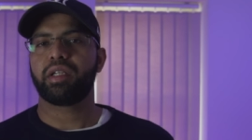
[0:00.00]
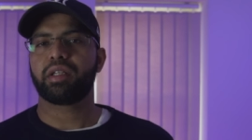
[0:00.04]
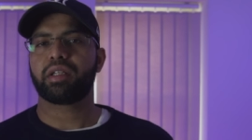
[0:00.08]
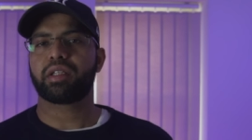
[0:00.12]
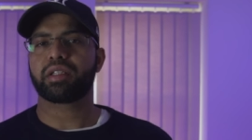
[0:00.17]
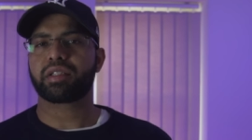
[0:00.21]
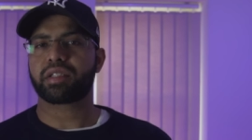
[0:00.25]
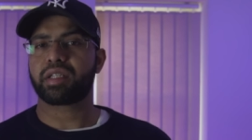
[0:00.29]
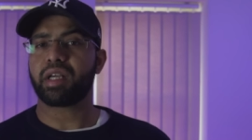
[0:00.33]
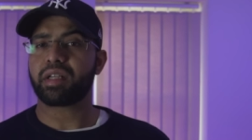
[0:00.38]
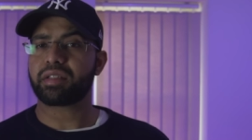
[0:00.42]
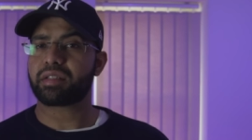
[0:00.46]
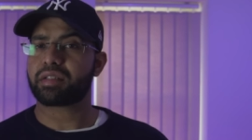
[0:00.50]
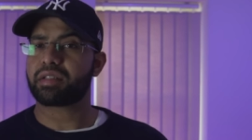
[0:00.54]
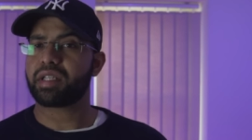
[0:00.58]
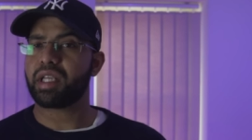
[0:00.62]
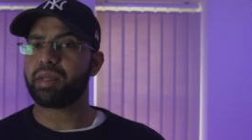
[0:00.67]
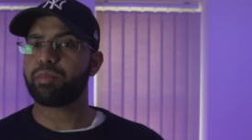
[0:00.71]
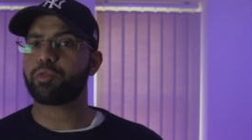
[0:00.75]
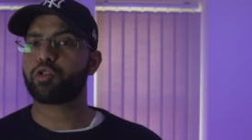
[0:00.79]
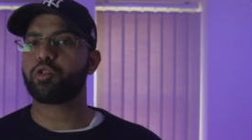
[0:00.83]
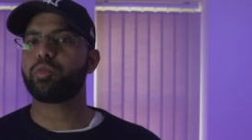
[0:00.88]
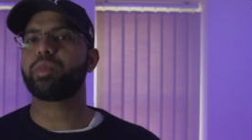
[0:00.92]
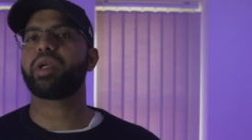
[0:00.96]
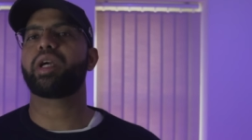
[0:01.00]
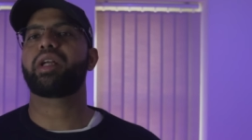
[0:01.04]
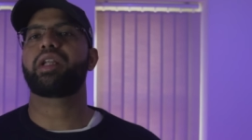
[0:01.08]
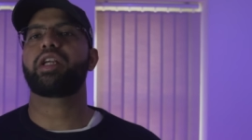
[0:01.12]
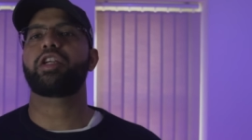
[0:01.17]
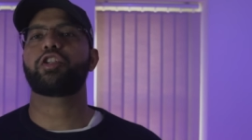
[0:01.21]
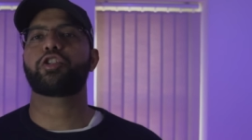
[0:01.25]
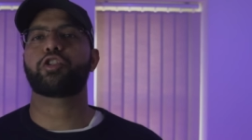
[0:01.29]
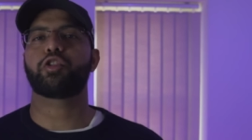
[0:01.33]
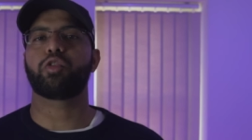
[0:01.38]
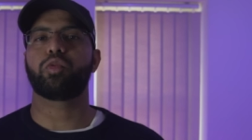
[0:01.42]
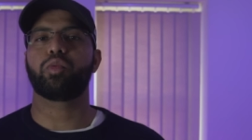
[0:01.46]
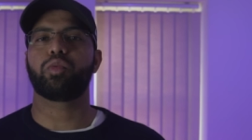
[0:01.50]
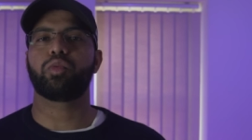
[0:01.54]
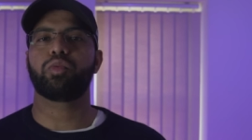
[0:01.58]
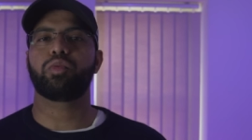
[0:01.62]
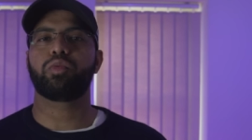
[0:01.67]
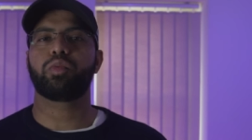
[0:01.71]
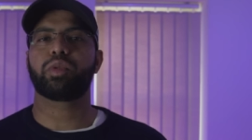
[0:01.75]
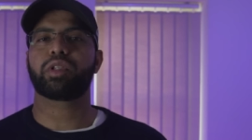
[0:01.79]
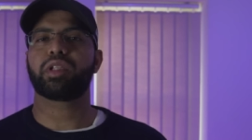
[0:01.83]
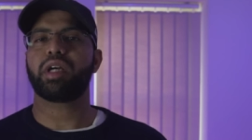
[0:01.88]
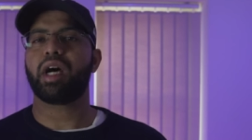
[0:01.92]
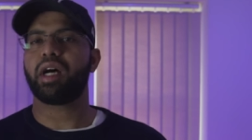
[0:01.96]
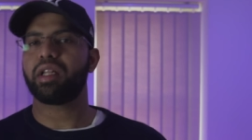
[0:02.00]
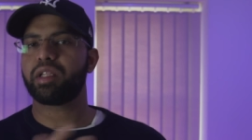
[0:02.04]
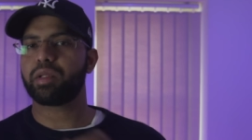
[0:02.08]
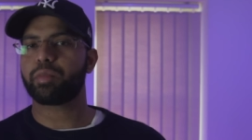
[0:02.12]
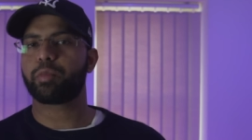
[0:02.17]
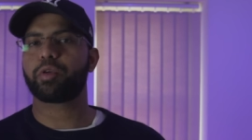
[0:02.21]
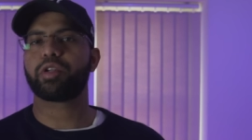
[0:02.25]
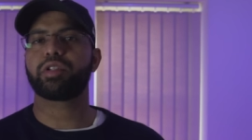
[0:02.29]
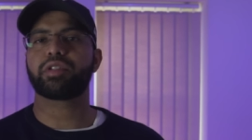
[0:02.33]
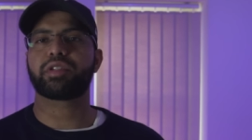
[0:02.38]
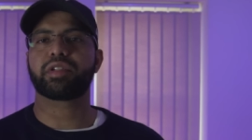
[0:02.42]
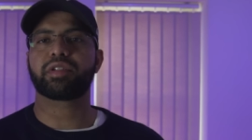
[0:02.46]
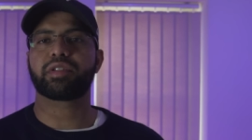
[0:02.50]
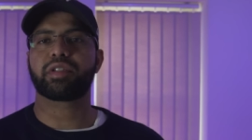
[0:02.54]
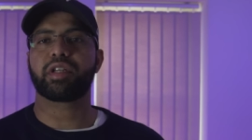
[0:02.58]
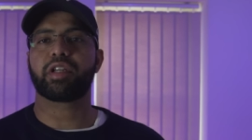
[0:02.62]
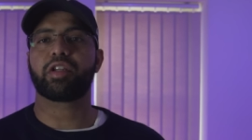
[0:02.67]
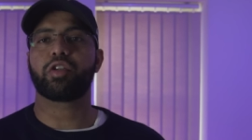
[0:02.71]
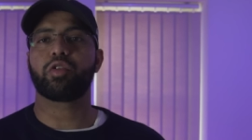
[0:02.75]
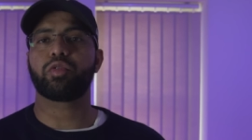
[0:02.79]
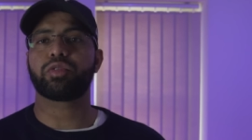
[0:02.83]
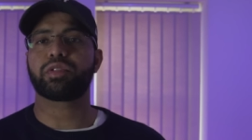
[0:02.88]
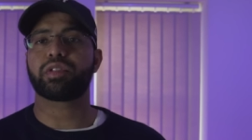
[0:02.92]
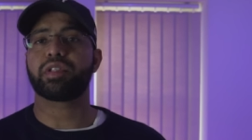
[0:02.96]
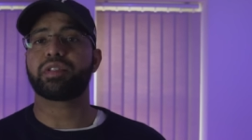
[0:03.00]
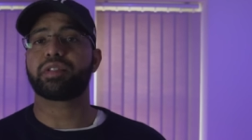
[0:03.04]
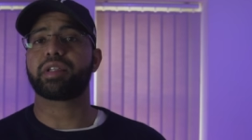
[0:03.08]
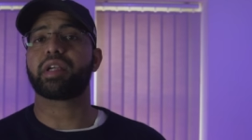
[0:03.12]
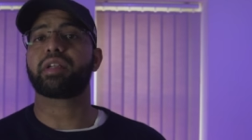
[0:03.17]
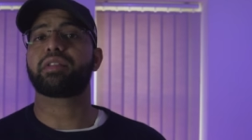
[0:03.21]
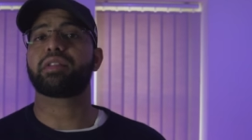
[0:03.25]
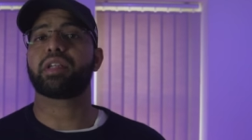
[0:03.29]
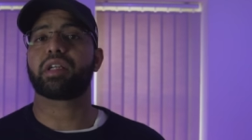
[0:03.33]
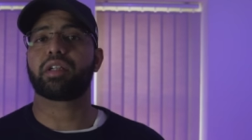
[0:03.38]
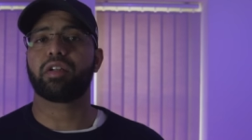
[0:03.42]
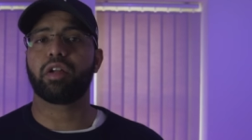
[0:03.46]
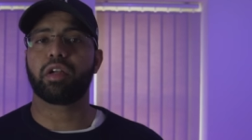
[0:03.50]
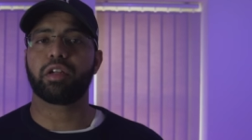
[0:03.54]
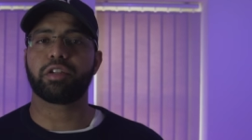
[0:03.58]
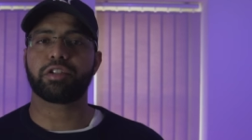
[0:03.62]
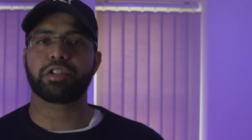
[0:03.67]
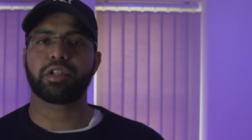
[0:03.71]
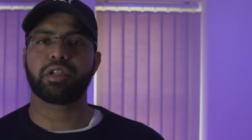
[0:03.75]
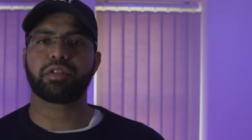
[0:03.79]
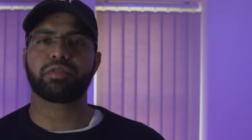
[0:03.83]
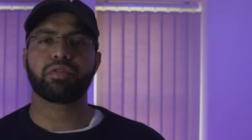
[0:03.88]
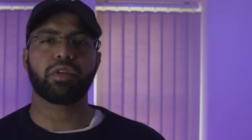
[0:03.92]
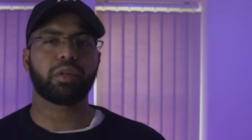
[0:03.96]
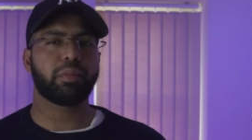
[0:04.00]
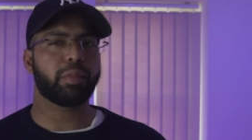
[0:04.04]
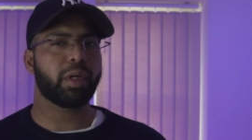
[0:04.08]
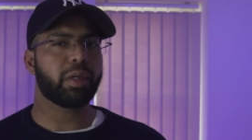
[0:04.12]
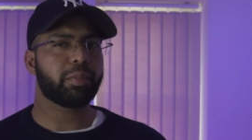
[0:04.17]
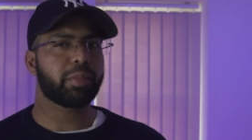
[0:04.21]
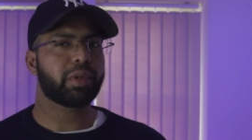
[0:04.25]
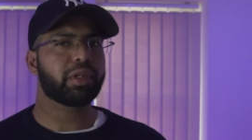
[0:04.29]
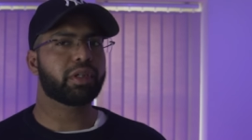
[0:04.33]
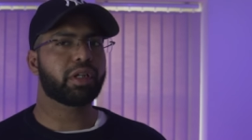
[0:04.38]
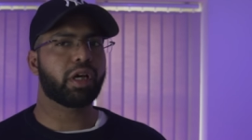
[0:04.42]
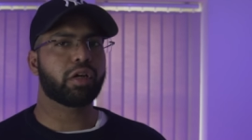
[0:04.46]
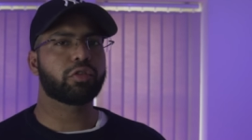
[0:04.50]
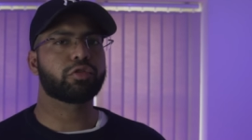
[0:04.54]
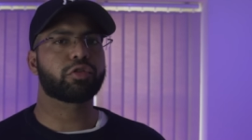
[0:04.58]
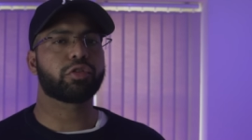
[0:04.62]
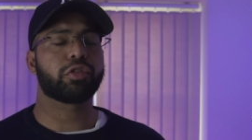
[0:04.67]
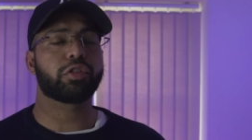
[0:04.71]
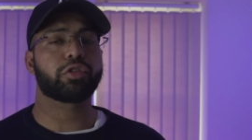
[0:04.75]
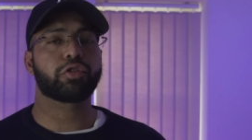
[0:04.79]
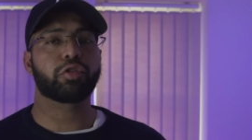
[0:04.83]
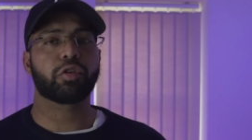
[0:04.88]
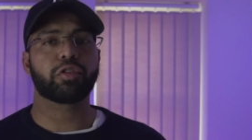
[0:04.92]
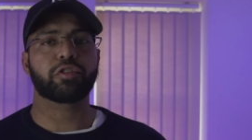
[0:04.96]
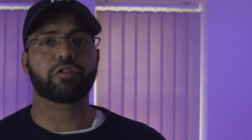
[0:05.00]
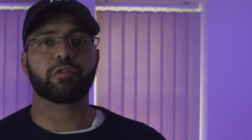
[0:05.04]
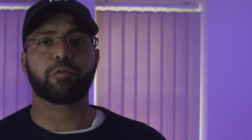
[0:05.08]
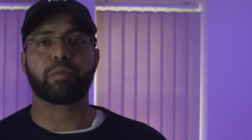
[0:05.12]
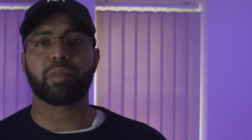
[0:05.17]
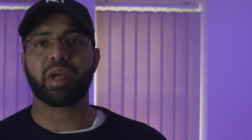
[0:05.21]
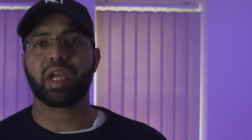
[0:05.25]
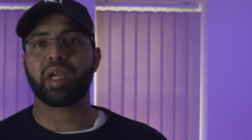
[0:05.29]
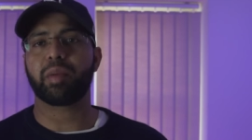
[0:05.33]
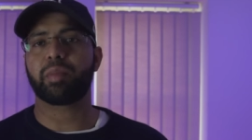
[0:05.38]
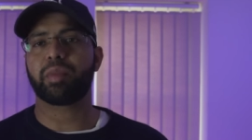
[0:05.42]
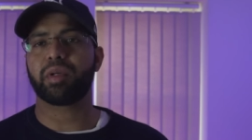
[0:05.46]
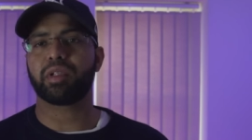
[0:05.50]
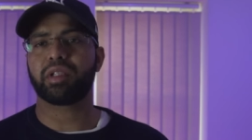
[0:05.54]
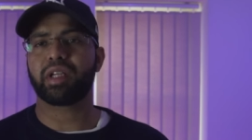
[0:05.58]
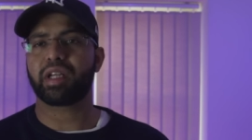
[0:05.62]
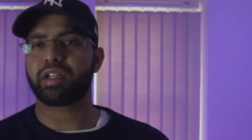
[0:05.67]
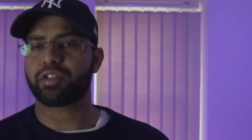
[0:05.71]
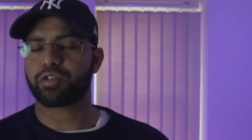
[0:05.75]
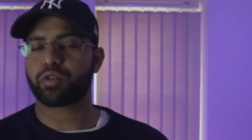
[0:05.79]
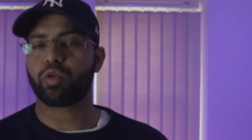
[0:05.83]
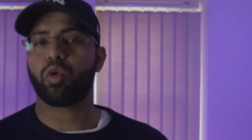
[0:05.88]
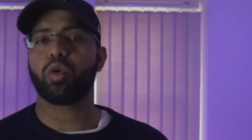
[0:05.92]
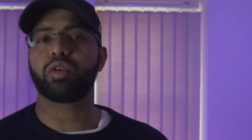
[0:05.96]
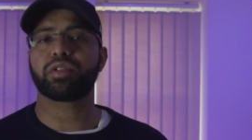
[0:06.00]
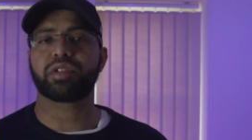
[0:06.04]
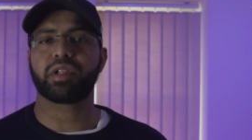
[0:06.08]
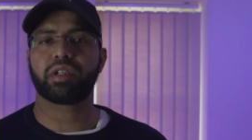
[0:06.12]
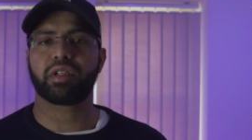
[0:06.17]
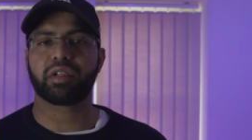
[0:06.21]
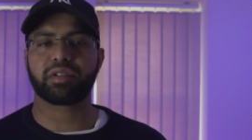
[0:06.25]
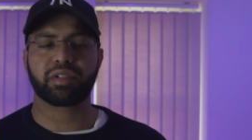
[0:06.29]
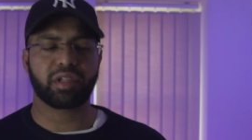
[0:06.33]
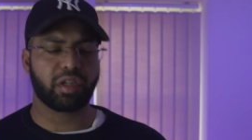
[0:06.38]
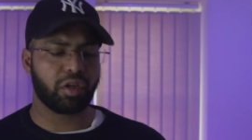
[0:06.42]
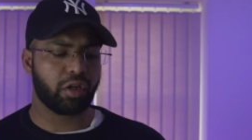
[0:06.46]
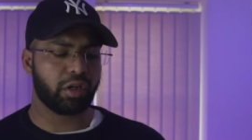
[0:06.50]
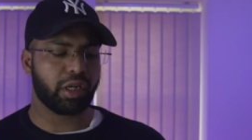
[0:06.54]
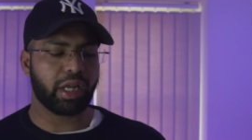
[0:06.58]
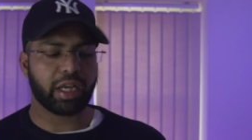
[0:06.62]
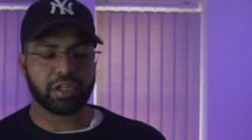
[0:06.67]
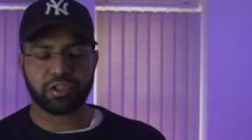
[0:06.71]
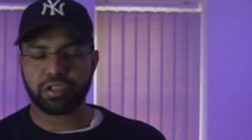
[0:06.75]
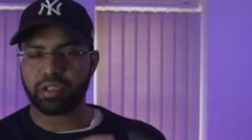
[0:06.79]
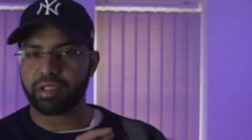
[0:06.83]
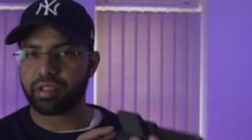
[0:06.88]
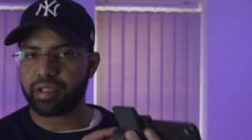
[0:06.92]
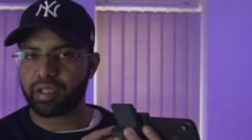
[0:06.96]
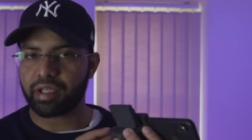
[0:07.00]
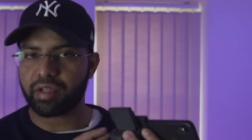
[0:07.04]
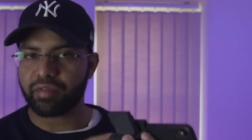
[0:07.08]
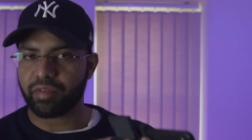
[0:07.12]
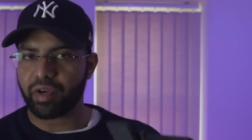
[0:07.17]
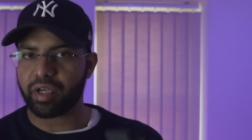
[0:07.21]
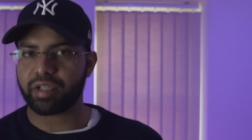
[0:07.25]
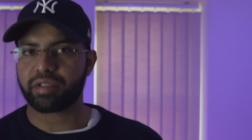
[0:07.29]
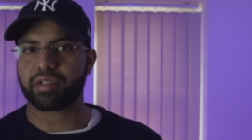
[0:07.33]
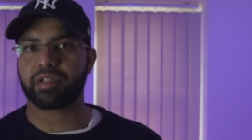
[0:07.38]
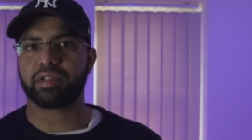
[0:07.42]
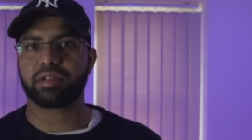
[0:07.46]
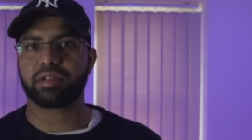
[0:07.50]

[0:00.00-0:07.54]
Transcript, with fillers: This does seem to be an issue with other printers that use the Zinc technology, so it might be down to the choice of paper that is causing this and not actually the device